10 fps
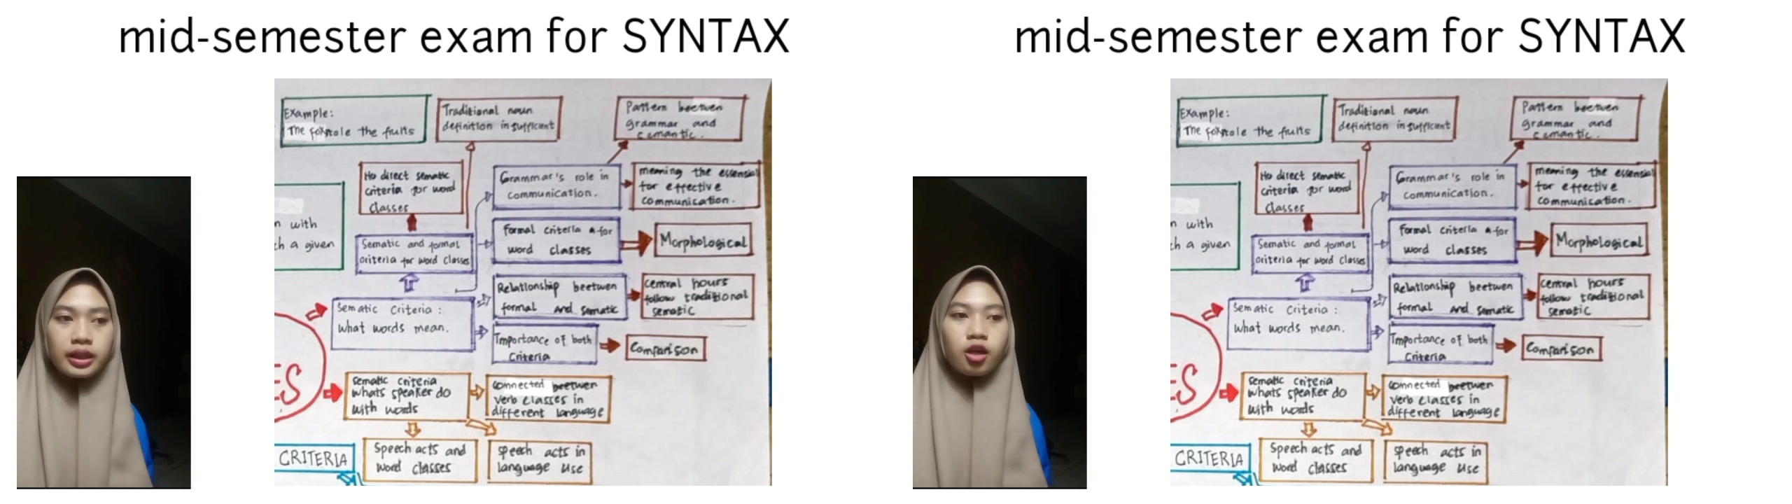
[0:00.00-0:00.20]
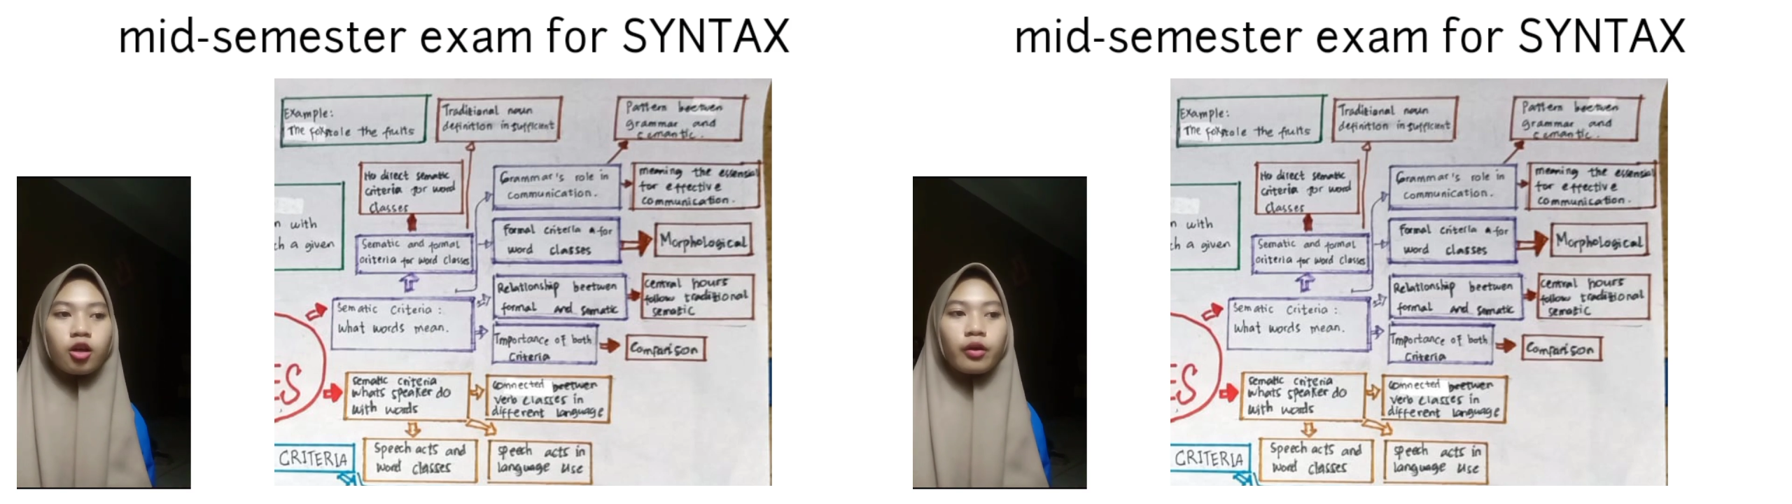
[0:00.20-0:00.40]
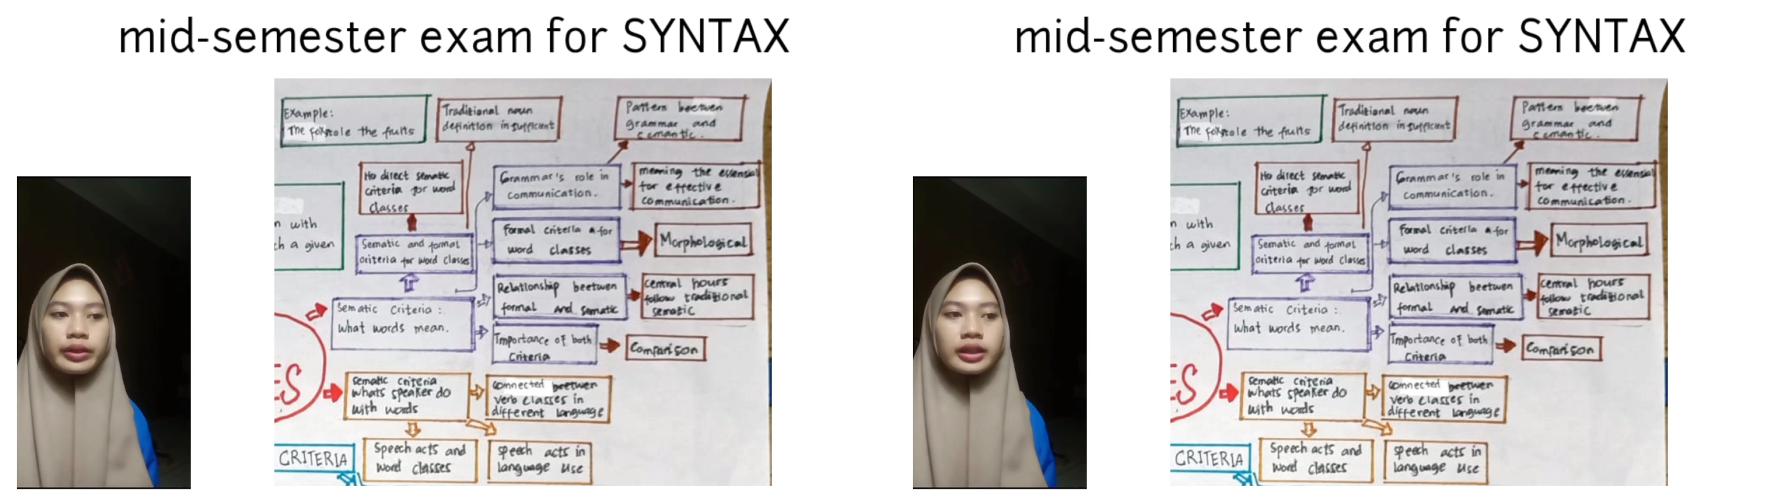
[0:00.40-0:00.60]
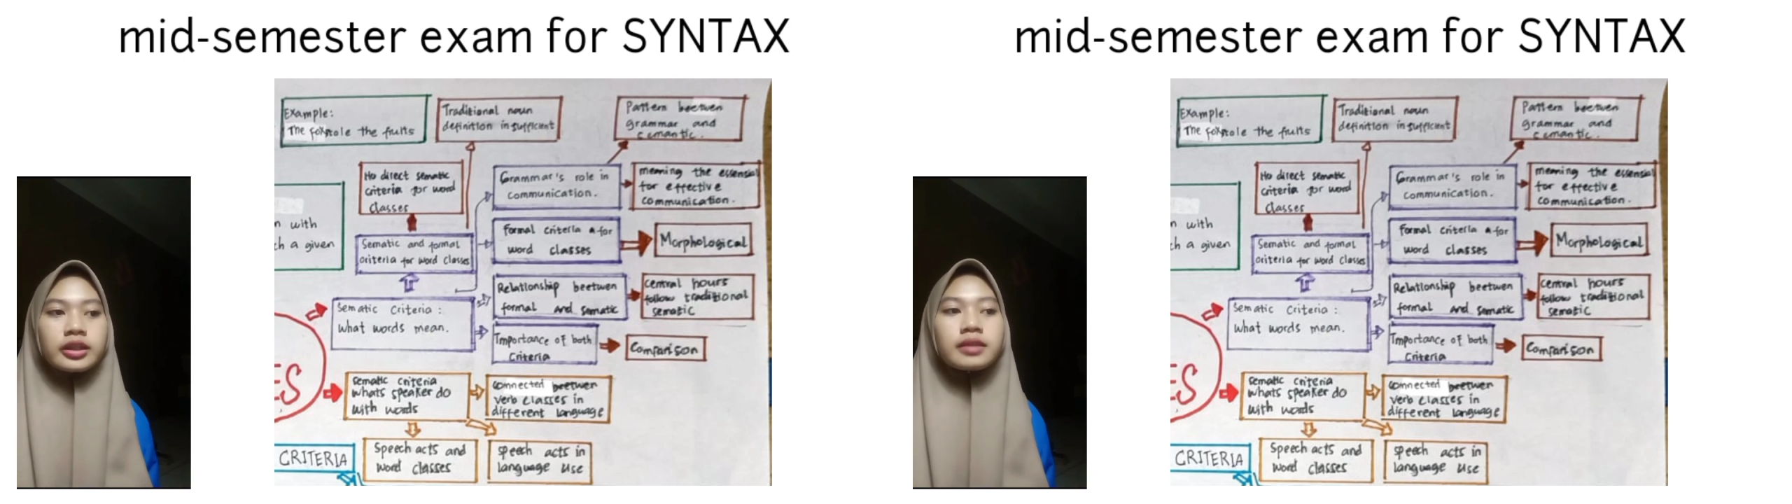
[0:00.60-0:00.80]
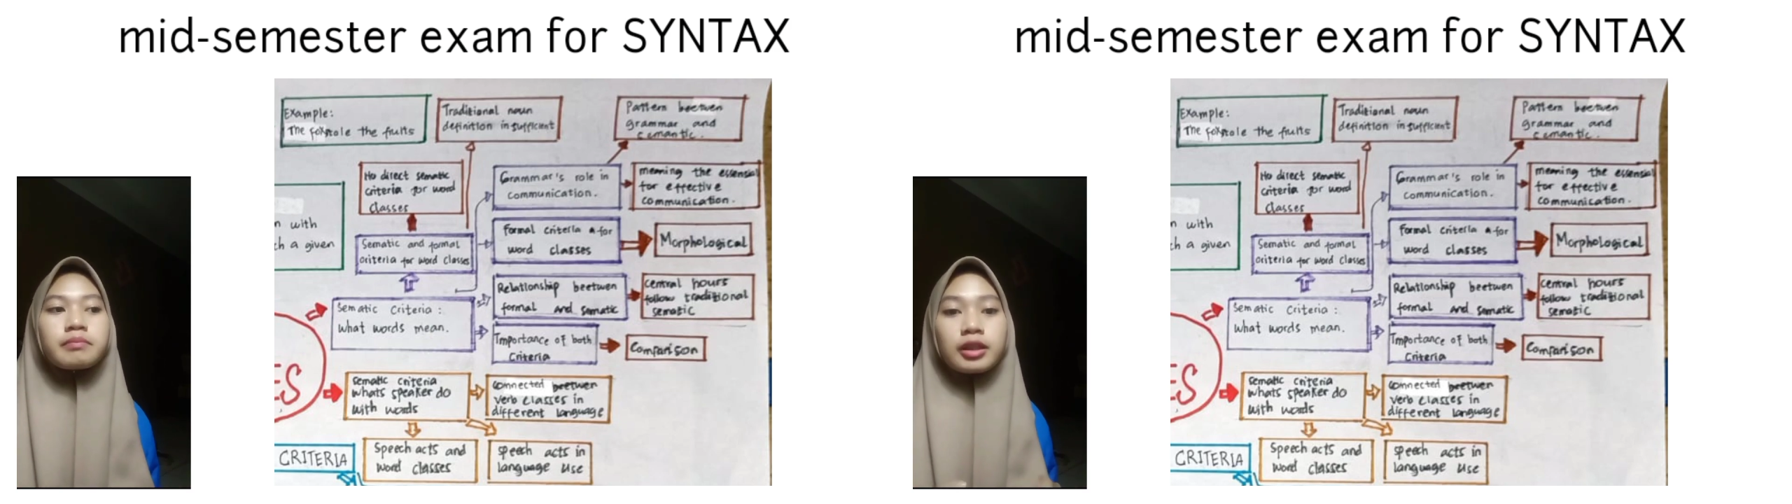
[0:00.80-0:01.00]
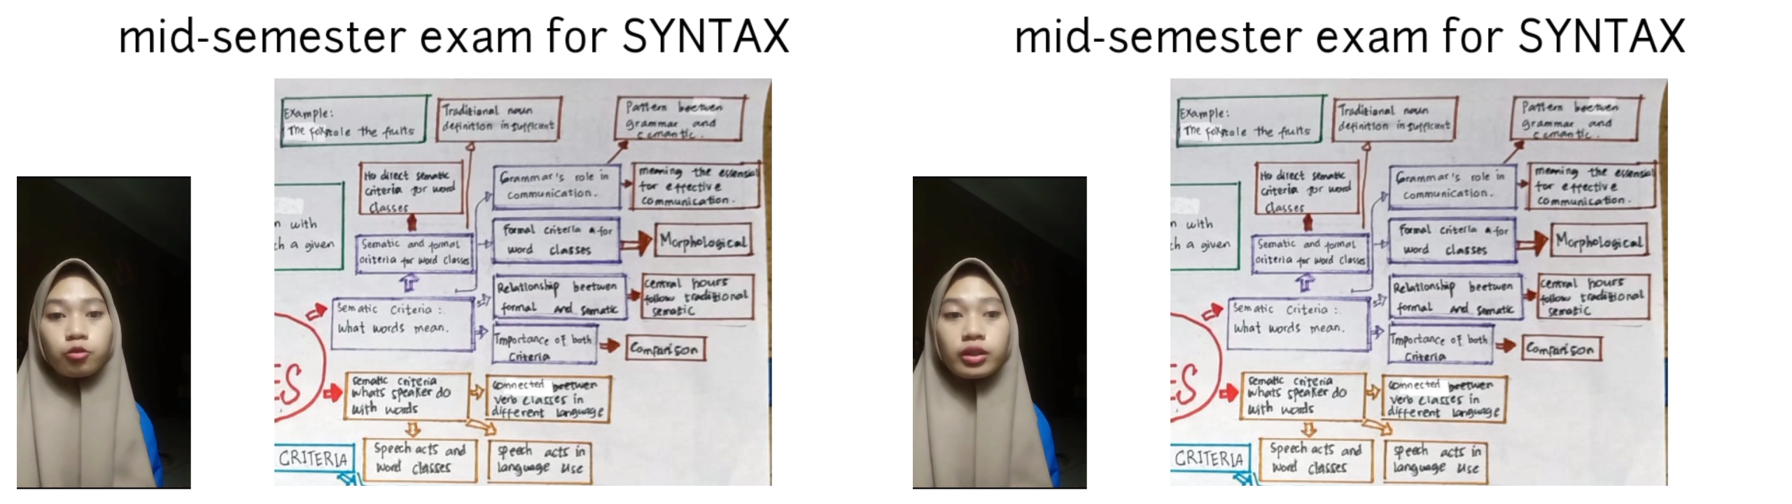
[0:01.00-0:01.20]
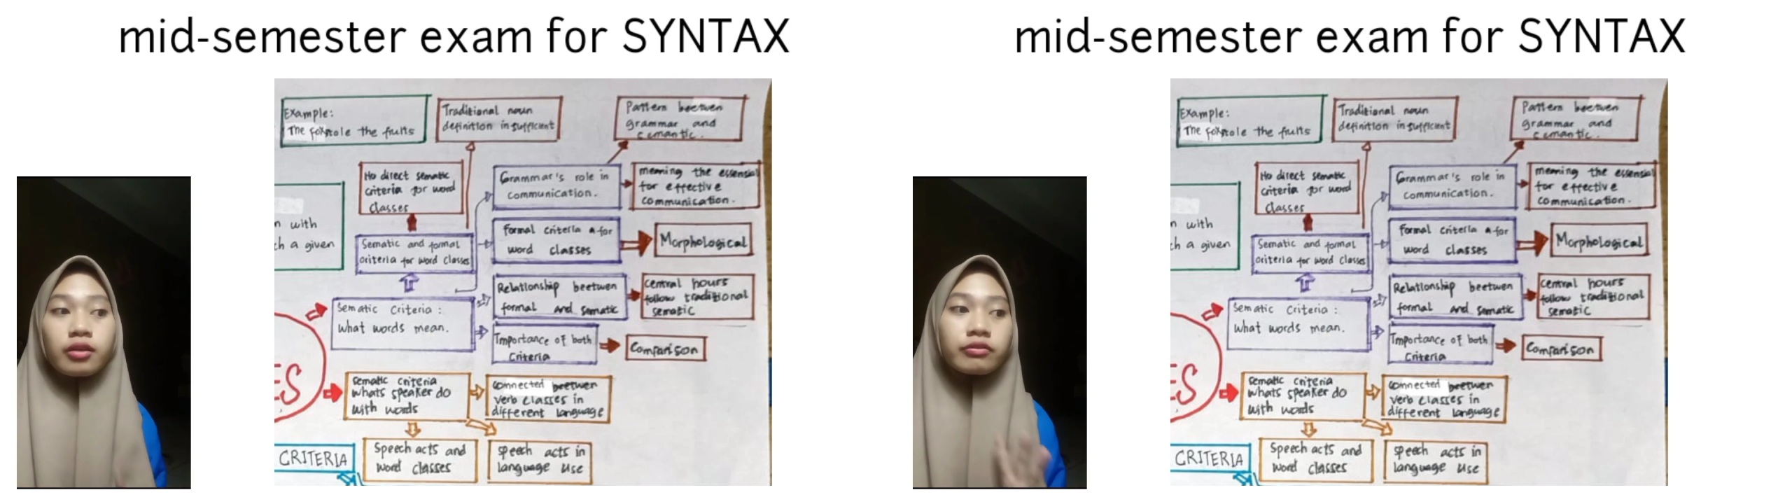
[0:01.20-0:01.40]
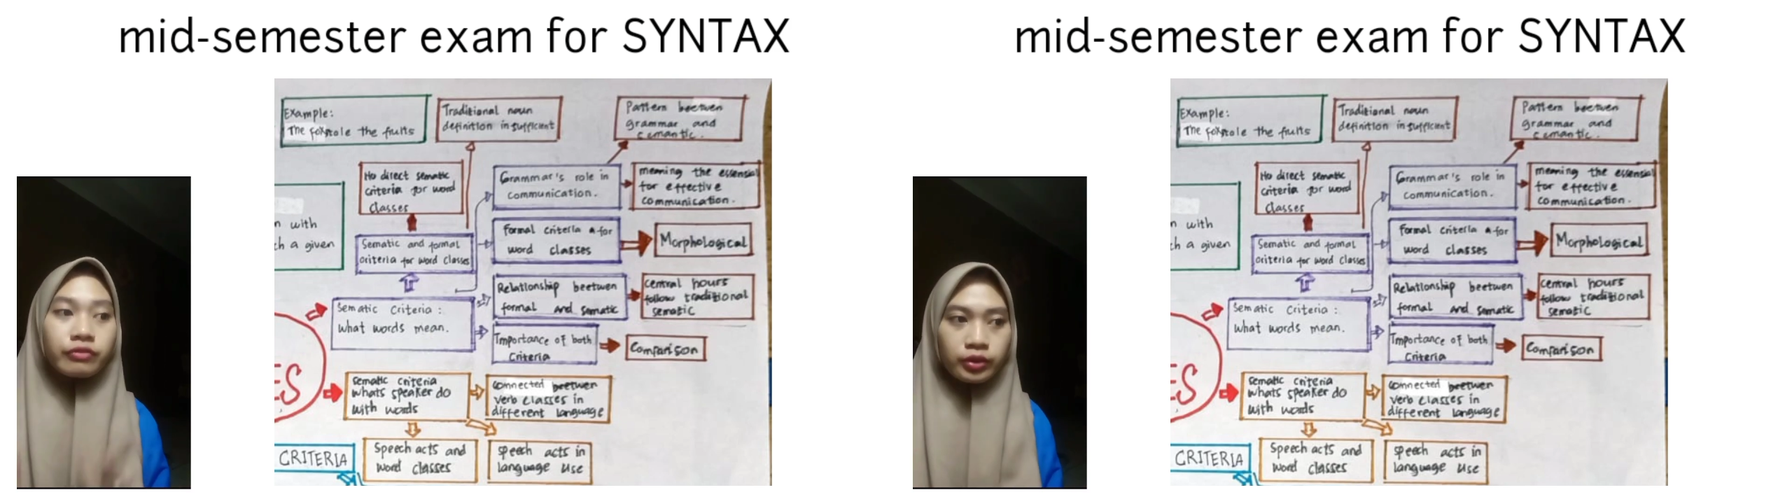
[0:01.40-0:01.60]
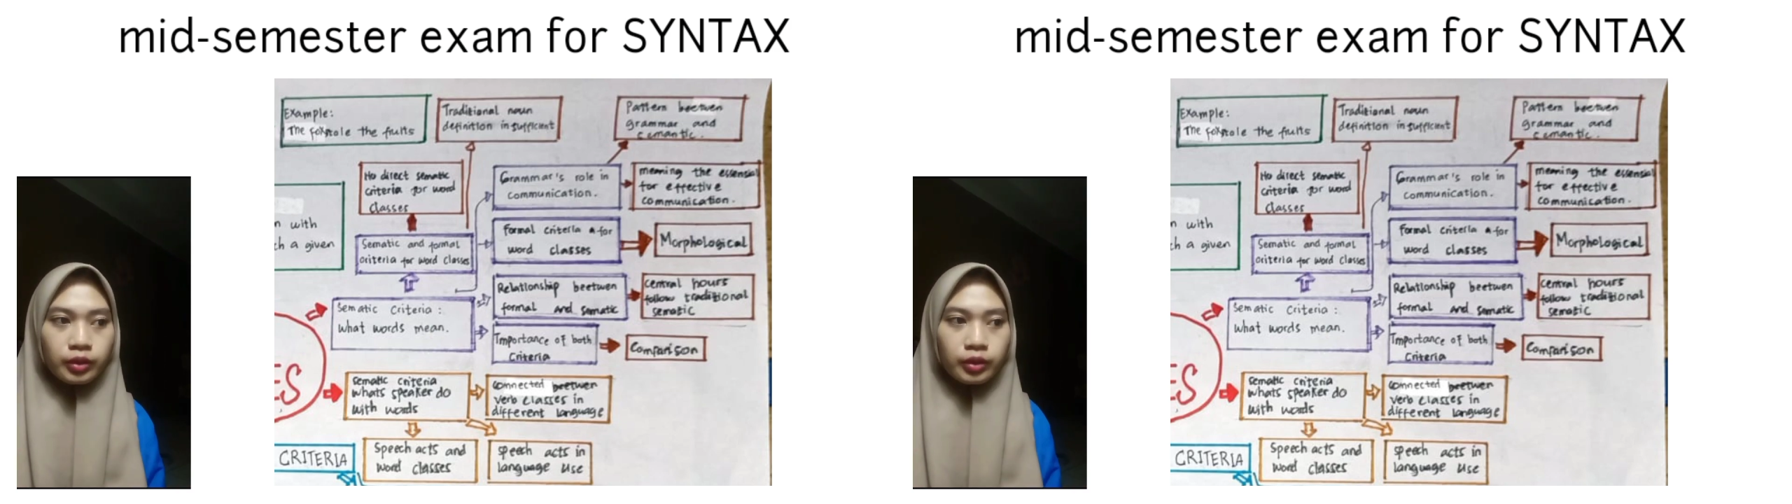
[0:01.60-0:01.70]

Connection between verb